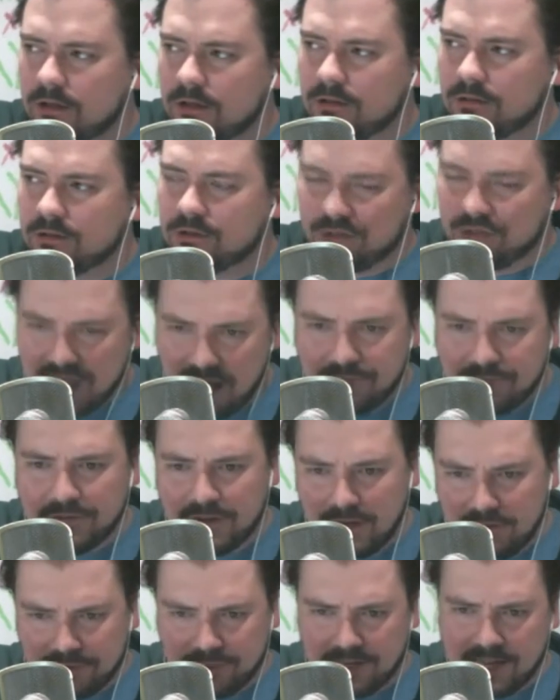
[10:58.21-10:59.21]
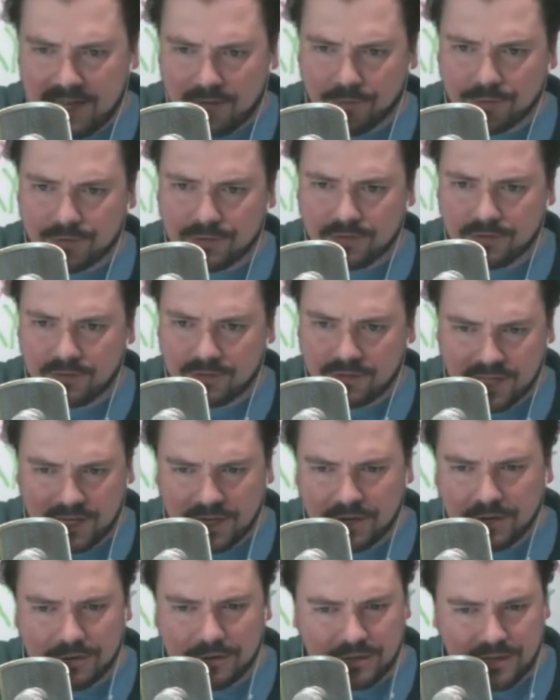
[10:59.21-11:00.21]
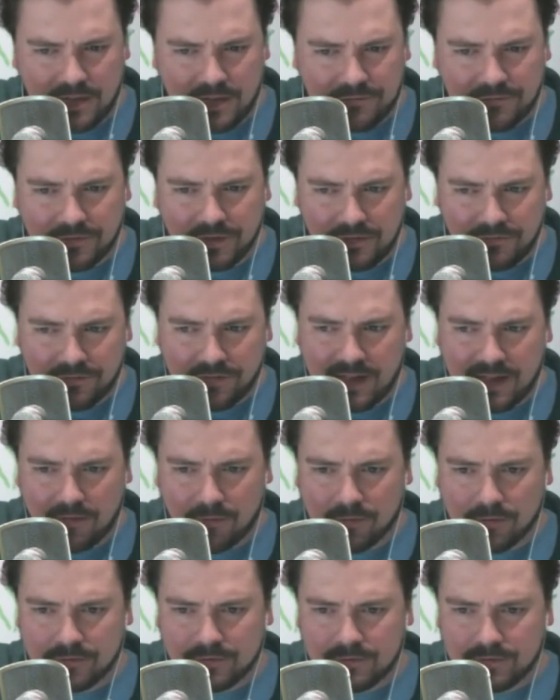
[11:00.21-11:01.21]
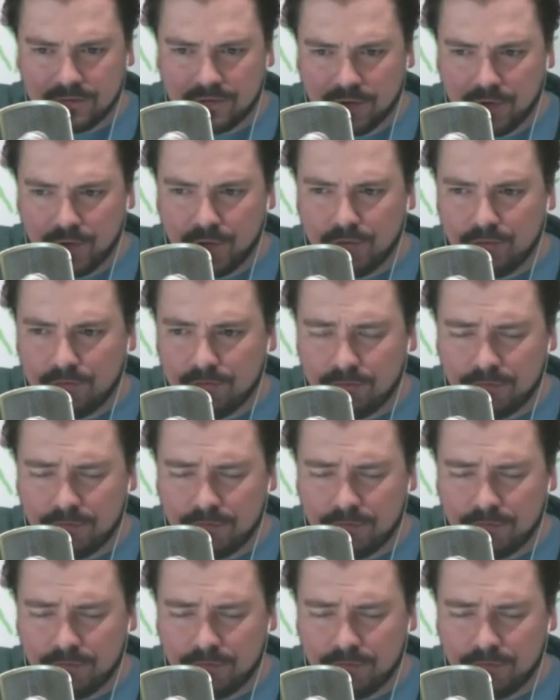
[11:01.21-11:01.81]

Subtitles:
Stephanie Flowers, Senator Stephanie Flowers, who